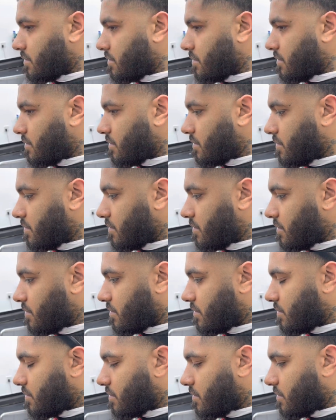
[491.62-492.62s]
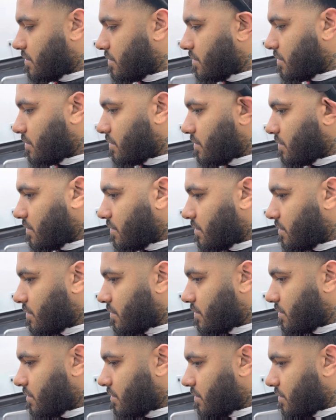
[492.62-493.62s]

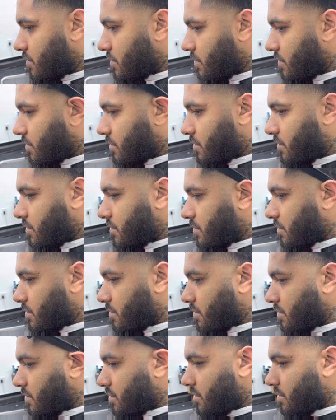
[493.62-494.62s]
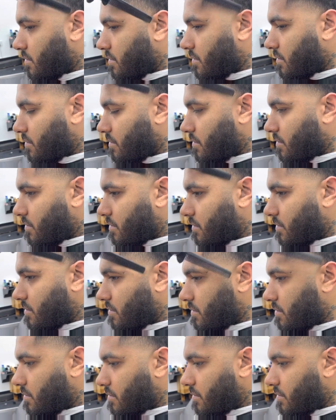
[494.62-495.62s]

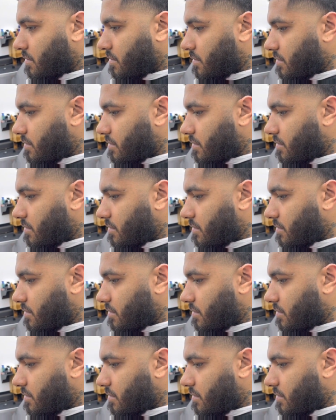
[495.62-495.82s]
(silence)